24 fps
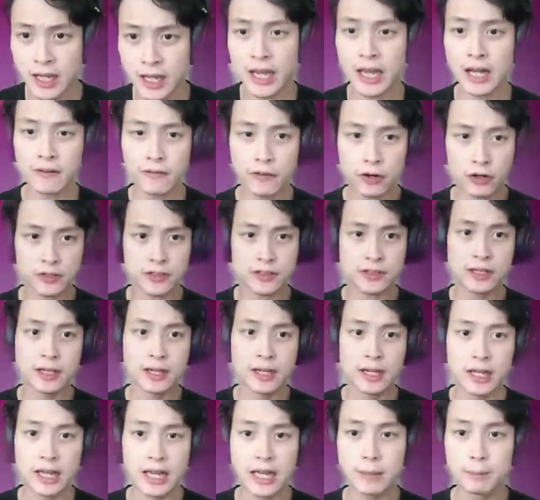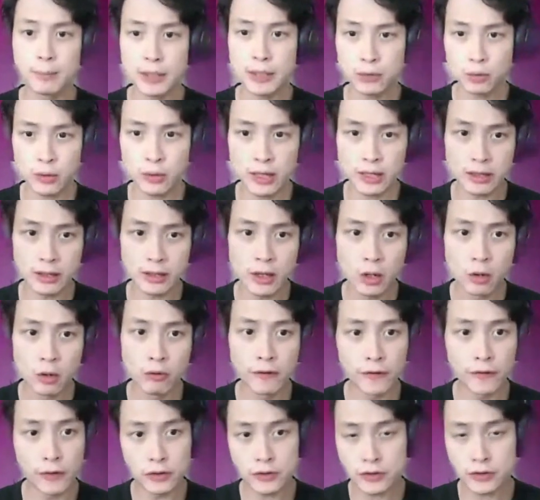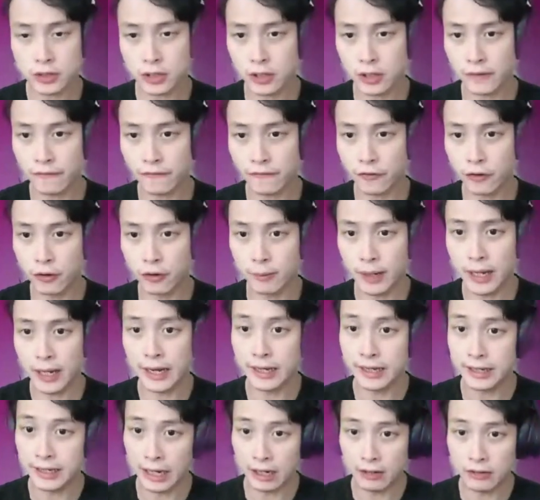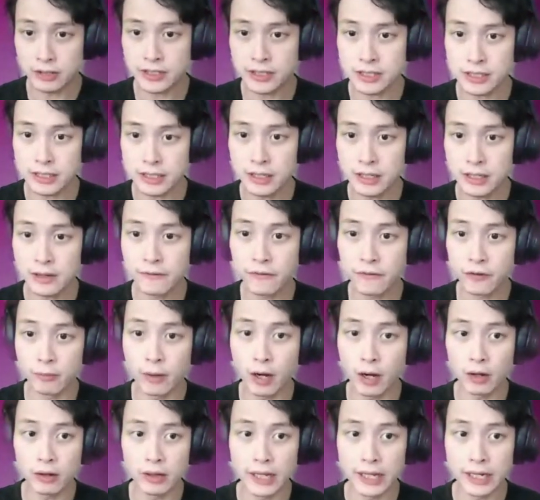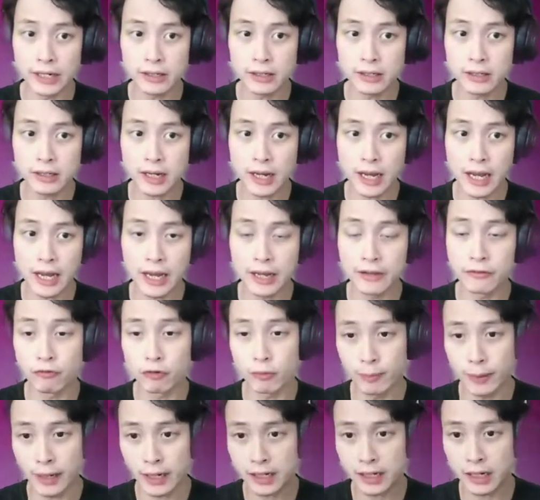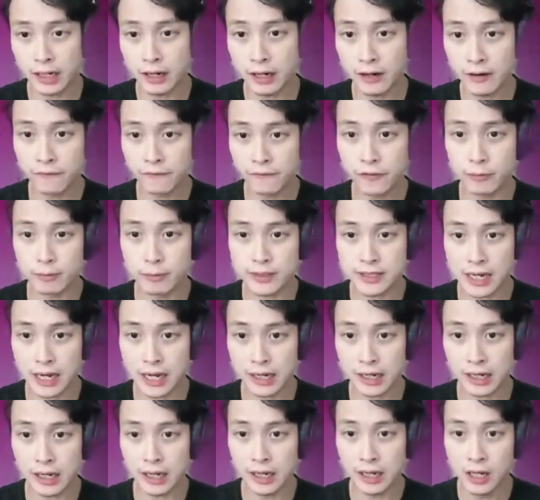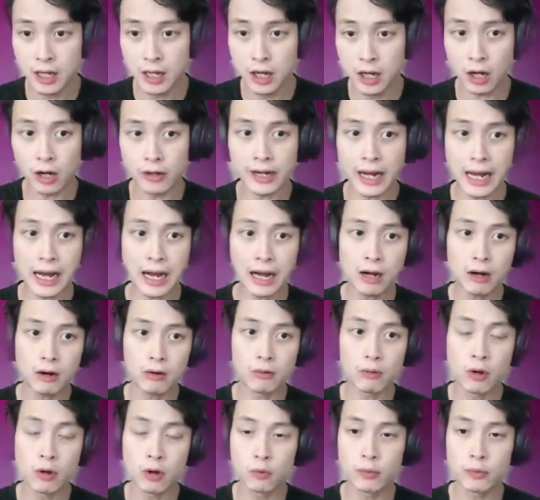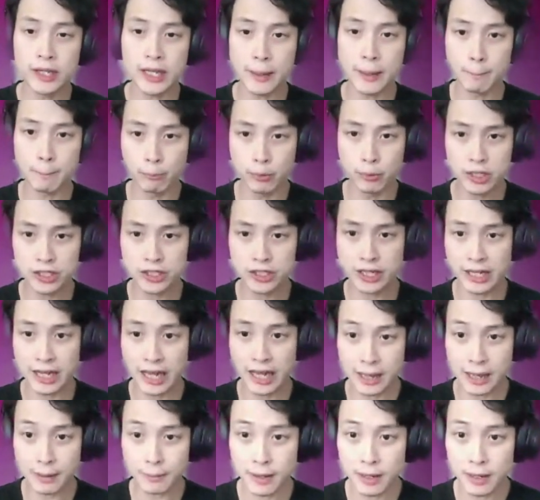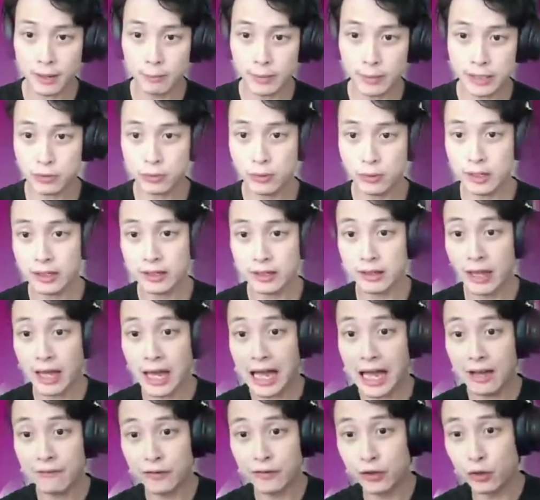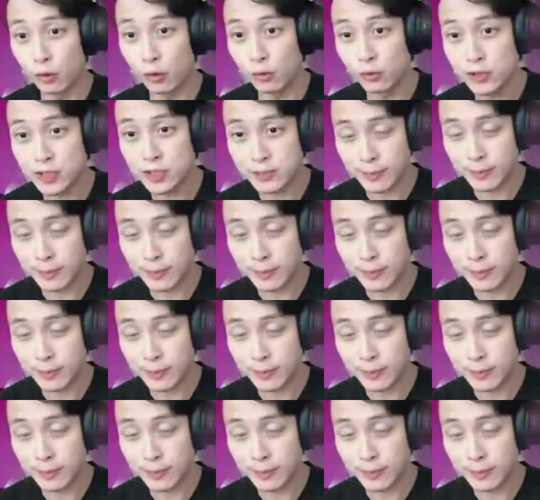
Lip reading: And of course, in between, we've also heard from like Yao Qi from AltLayer and Rebecca from Saga on how we can bridge the gap between having your own